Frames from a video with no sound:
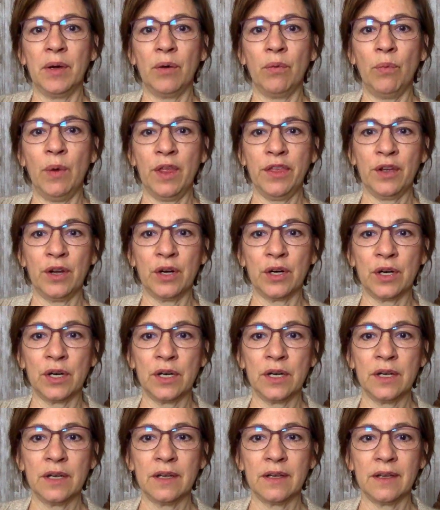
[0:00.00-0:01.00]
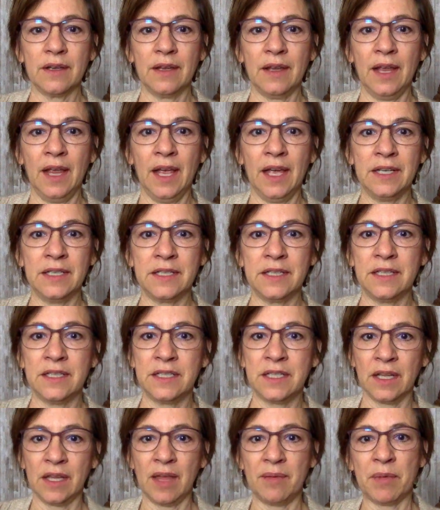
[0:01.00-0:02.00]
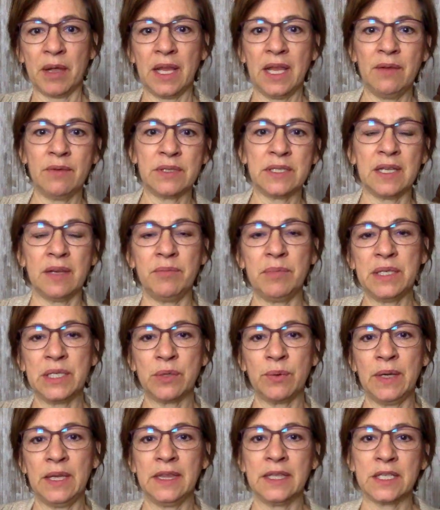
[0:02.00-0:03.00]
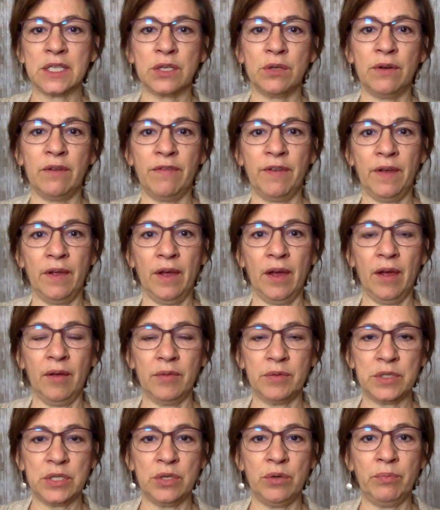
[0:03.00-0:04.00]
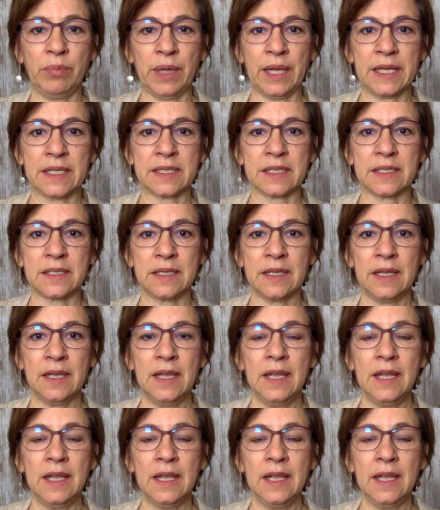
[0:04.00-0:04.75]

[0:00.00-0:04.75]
with her, and the dilemma he was in between the two places.